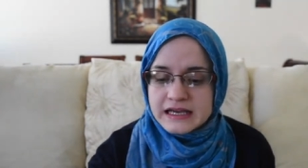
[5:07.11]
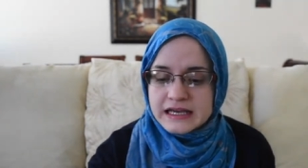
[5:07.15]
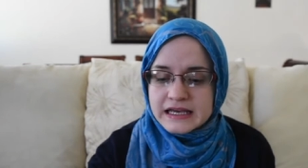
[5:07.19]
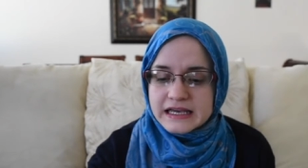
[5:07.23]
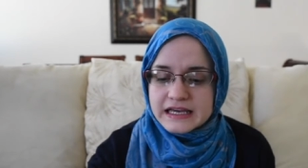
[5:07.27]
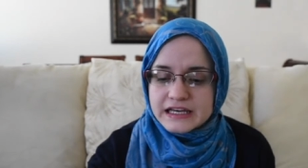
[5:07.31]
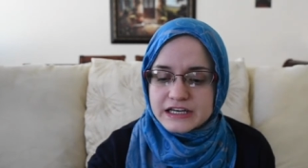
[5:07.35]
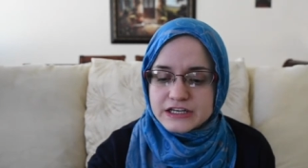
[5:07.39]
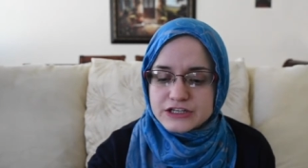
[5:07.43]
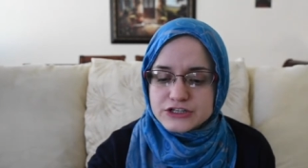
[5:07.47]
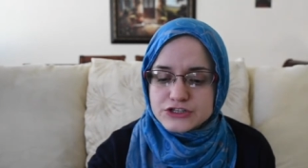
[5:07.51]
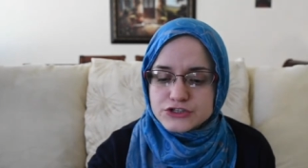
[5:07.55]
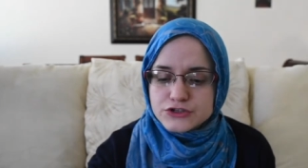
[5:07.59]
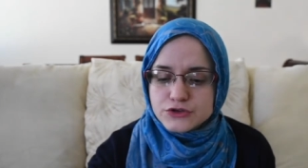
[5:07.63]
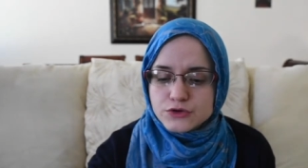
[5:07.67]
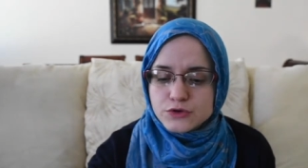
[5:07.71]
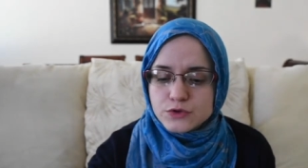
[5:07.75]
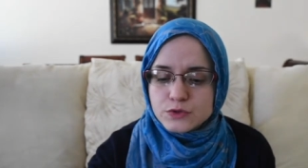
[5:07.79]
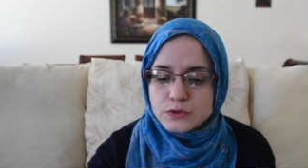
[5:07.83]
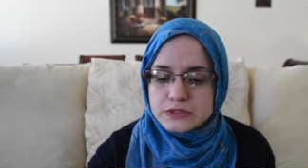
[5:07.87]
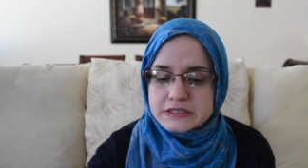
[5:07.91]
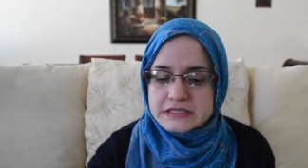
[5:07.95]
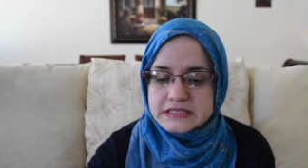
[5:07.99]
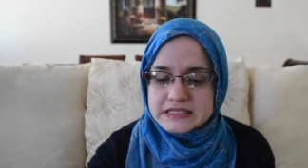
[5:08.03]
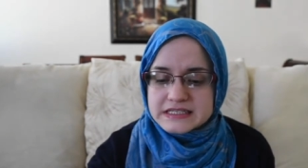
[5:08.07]
it is you
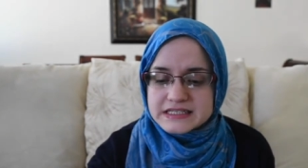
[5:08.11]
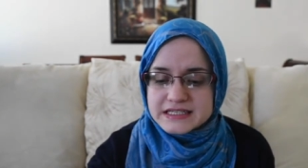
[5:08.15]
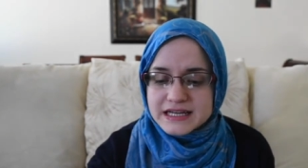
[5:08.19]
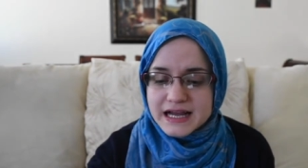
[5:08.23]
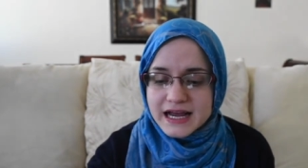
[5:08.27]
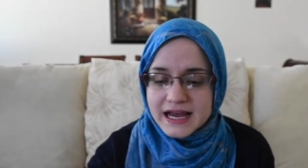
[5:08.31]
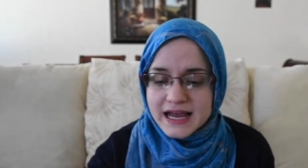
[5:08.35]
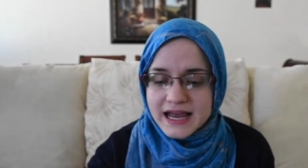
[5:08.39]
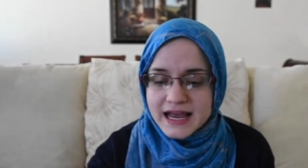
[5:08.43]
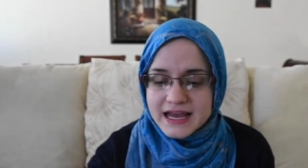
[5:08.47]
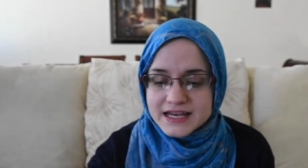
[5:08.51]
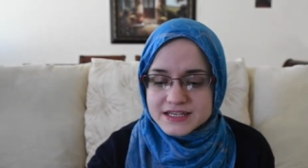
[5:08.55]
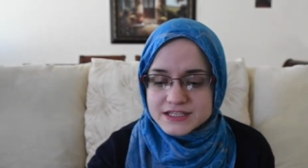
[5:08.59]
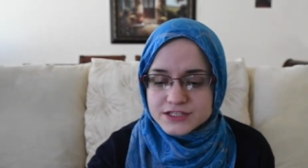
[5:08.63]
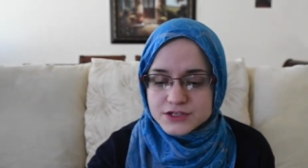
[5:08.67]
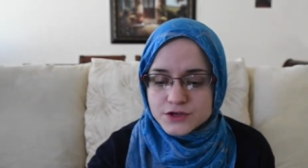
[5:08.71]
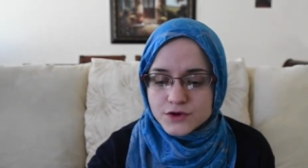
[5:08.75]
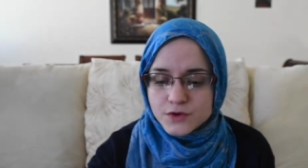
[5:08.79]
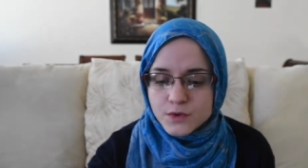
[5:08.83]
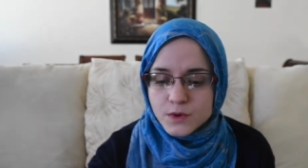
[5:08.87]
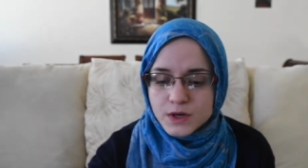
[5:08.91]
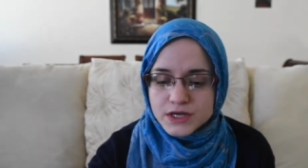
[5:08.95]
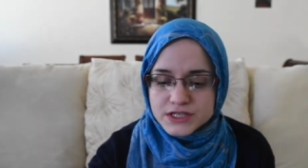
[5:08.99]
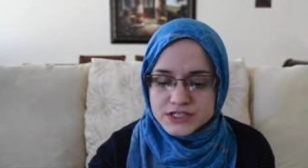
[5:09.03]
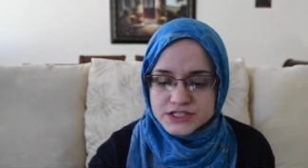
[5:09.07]
who does not ask
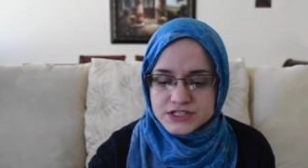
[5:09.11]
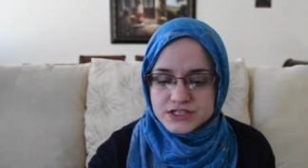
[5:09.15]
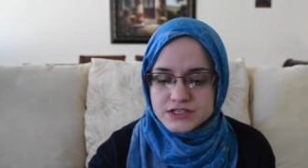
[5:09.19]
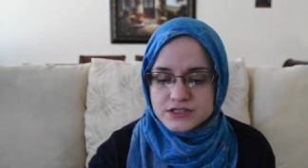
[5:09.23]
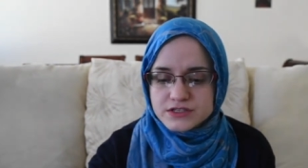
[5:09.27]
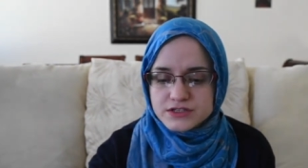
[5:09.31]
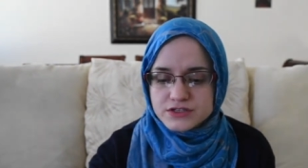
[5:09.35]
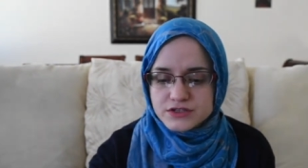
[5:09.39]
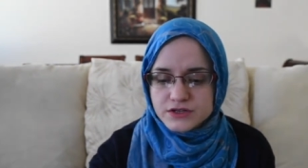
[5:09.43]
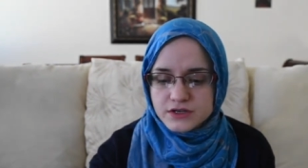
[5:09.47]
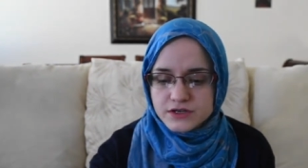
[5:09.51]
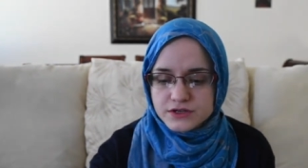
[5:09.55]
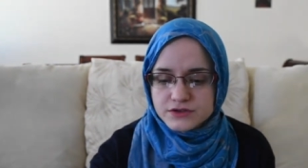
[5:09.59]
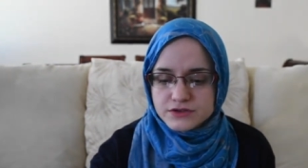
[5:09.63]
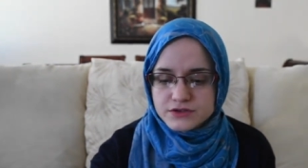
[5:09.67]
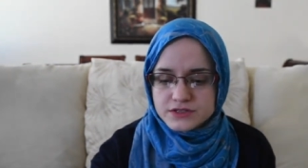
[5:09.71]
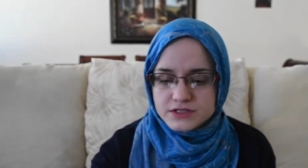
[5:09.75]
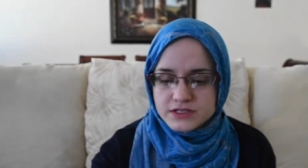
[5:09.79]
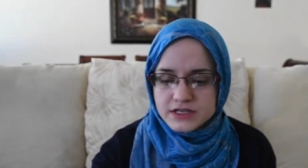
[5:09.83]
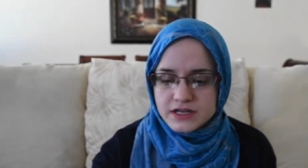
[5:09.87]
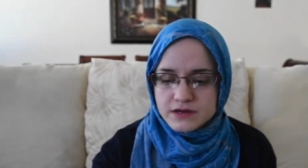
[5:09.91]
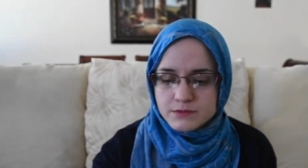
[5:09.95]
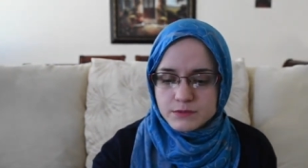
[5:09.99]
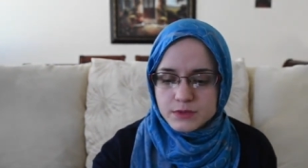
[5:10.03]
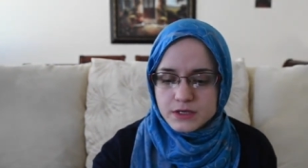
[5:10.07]
questions to
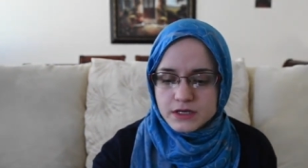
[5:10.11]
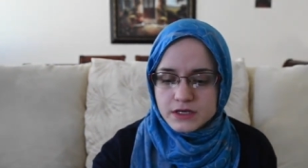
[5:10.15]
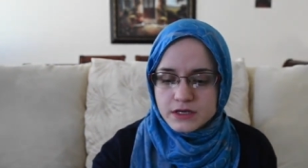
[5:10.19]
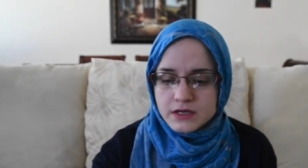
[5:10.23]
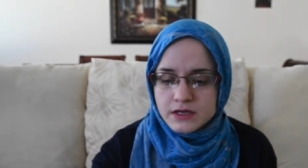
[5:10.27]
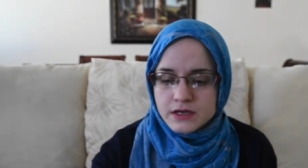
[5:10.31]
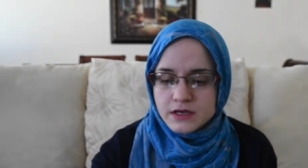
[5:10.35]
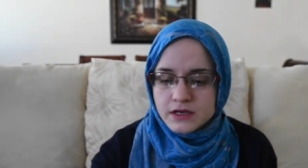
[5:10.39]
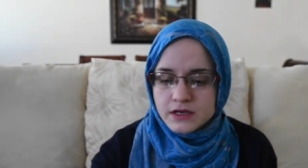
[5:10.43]
understand me.